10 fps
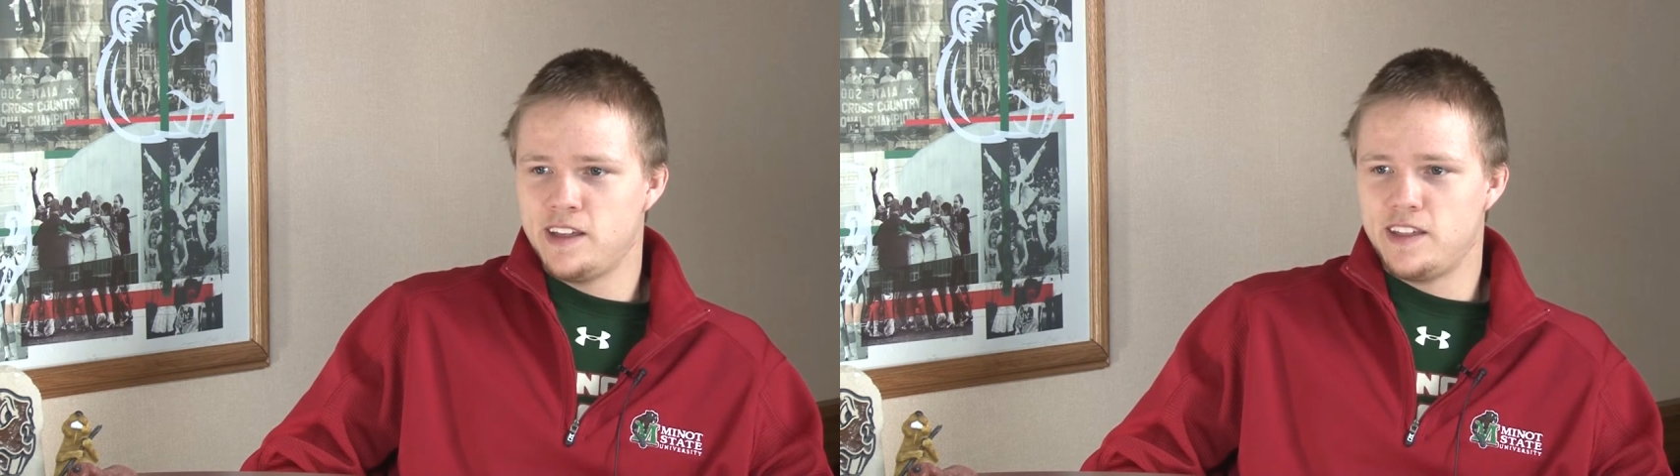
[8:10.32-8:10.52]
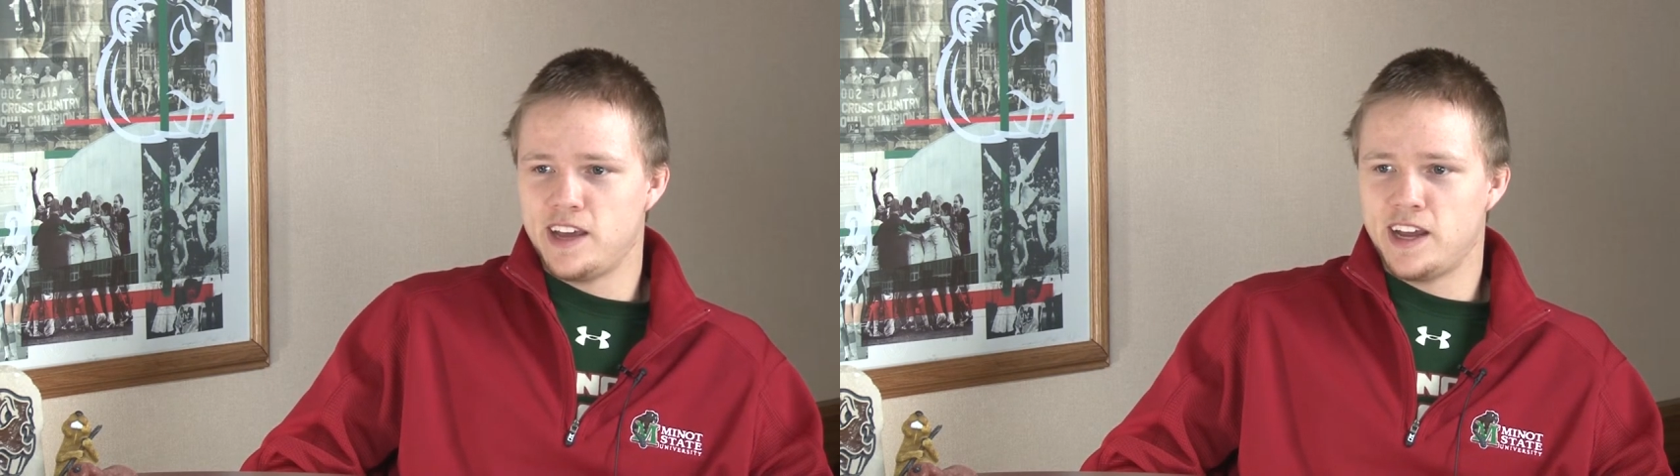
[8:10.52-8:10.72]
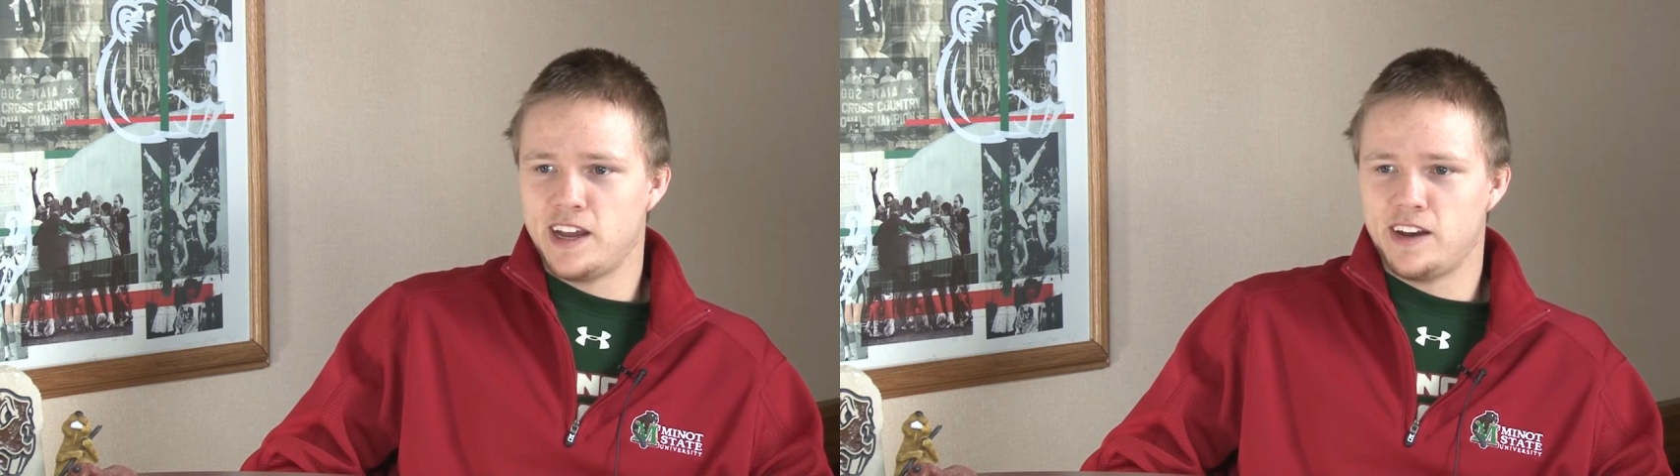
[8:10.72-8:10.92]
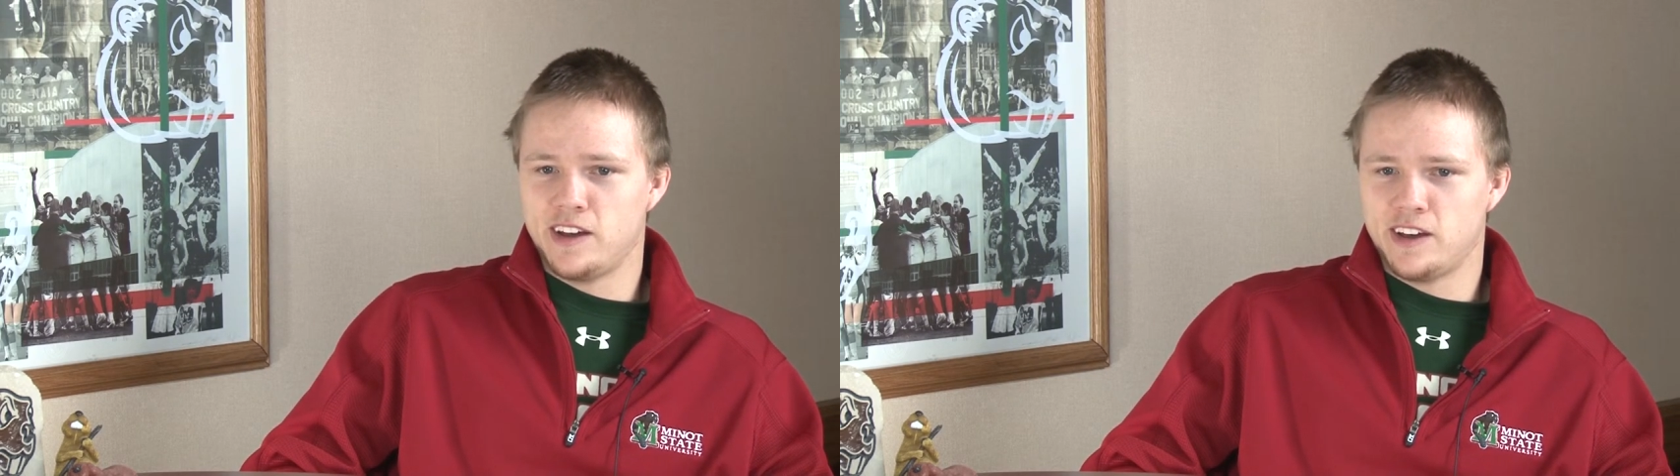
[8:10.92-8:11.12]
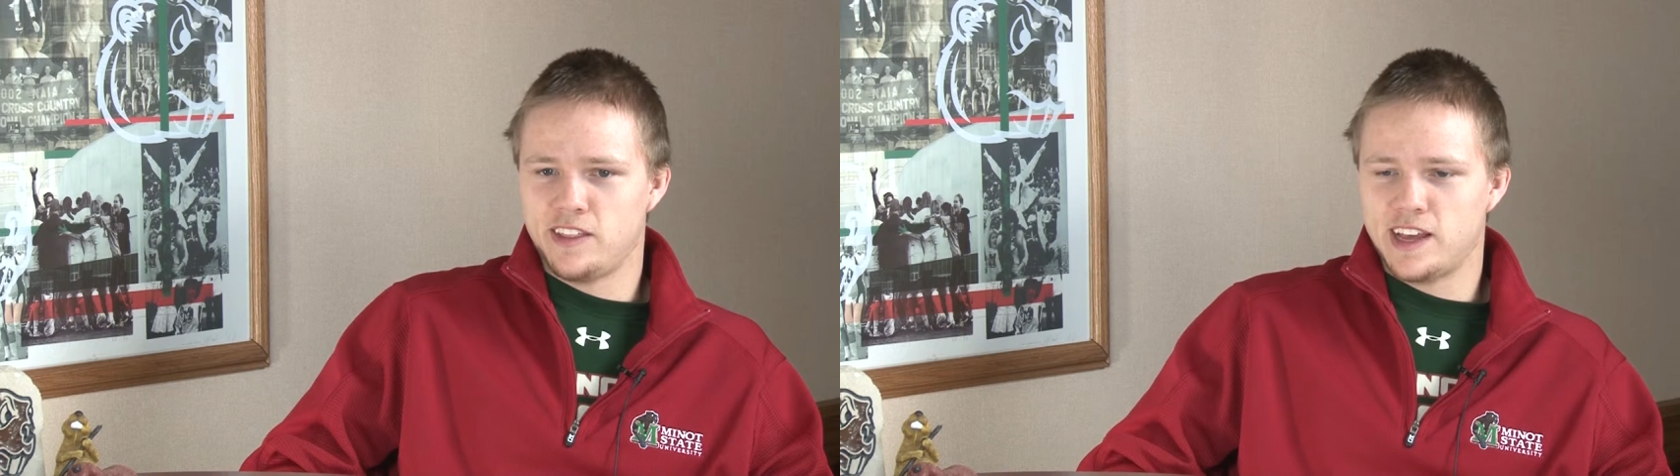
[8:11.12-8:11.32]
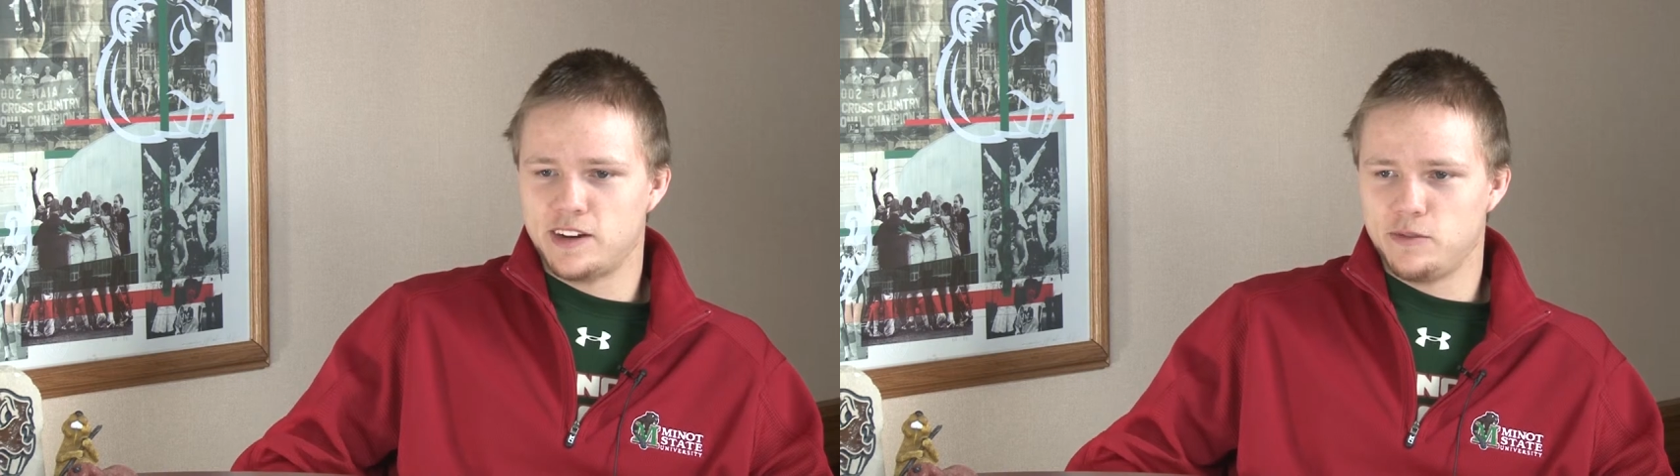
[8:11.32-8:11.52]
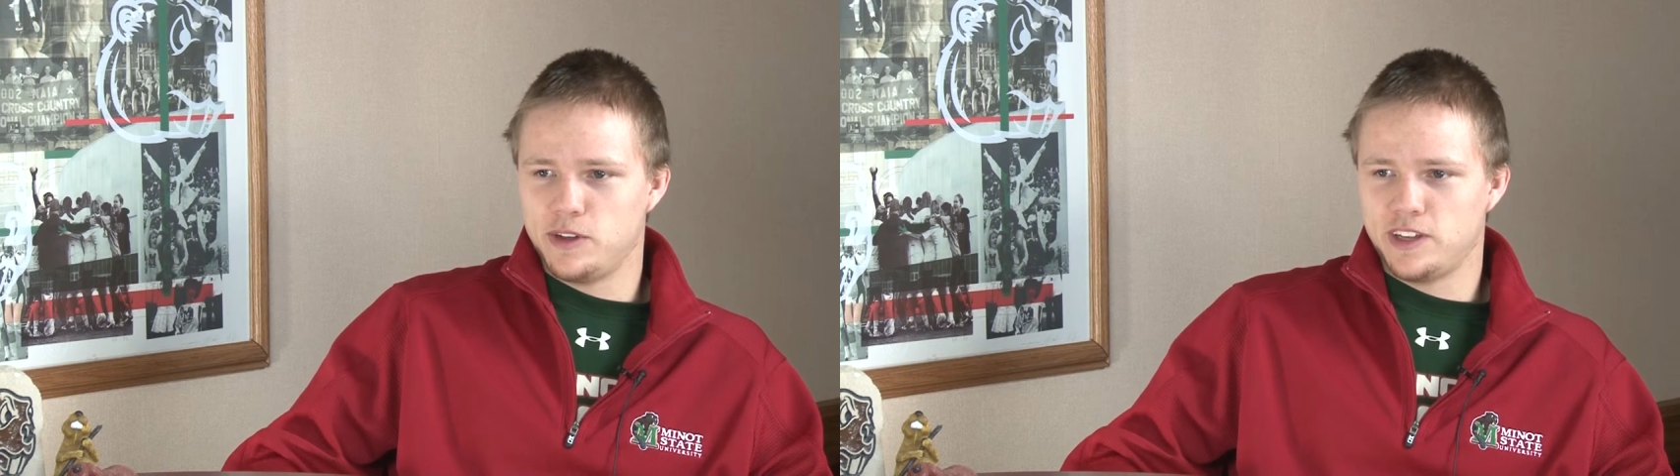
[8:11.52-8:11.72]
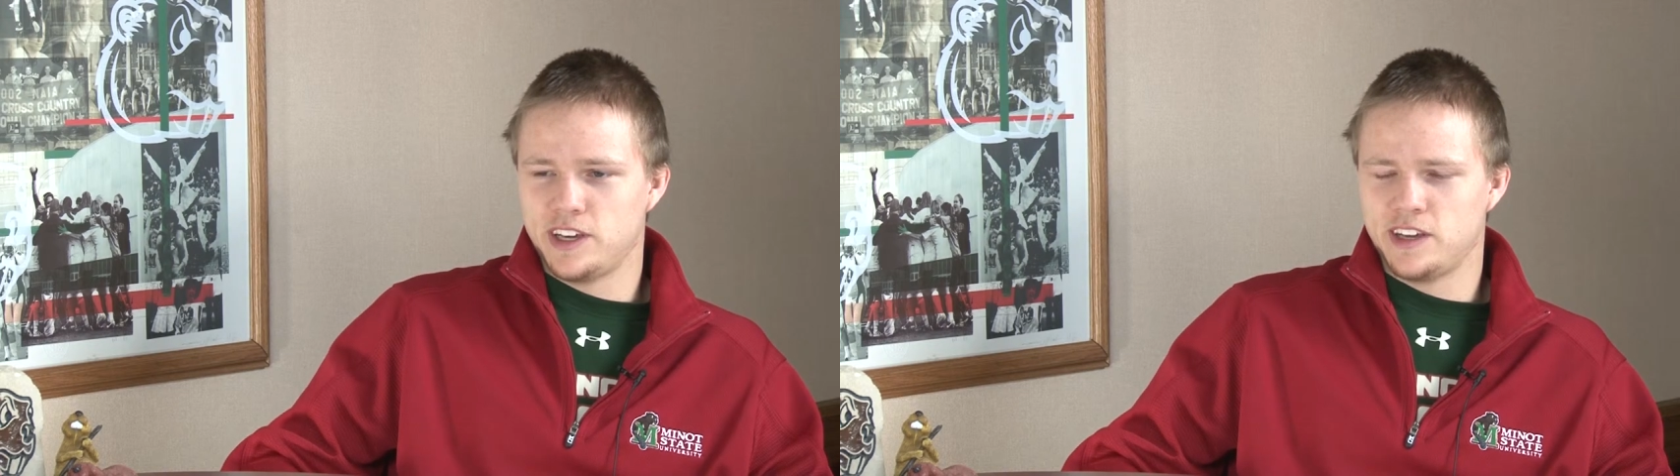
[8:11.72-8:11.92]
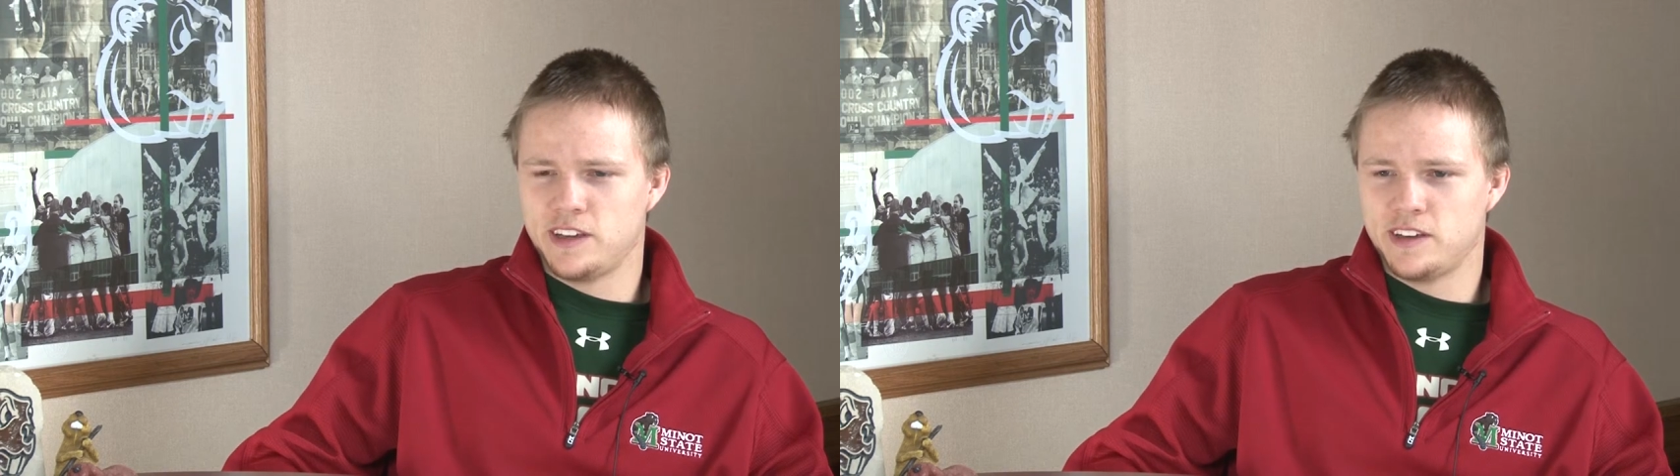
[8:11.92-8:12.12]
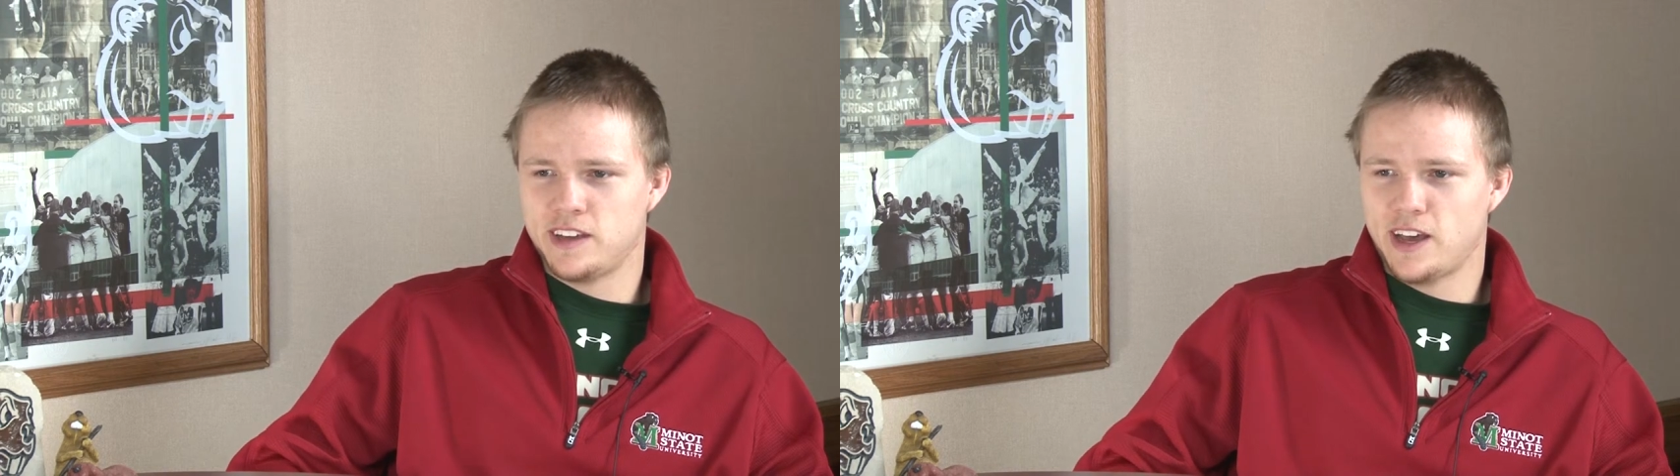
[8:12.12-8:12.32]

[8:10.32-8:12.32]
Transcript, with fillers: then that really